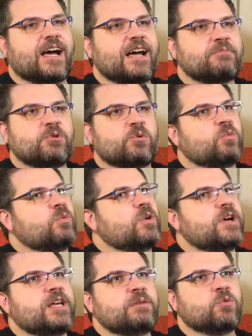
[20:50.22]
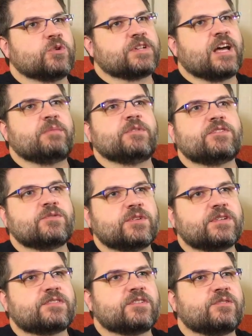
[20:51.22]
I put way more time into
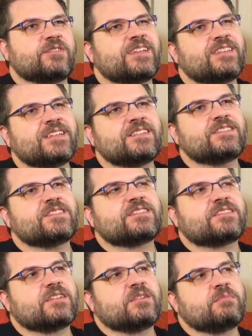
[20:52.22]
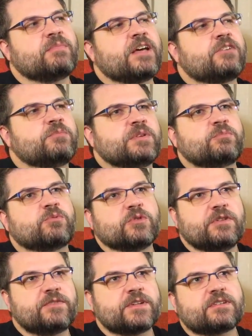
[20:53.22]
it. So I think it's just a matter of being
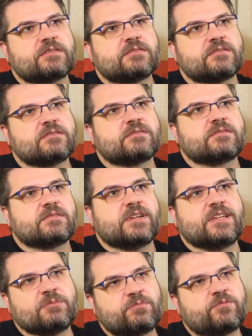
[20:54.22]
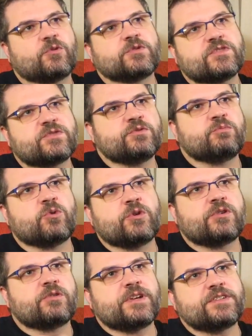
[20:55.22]
prolific, and it forces through more
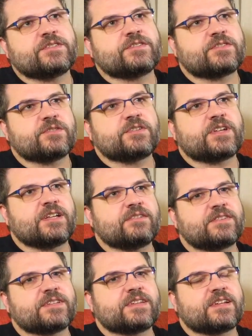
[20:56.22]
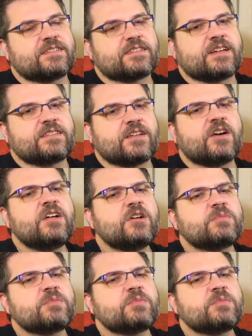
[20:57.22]
iterations, so you kind of get that design style.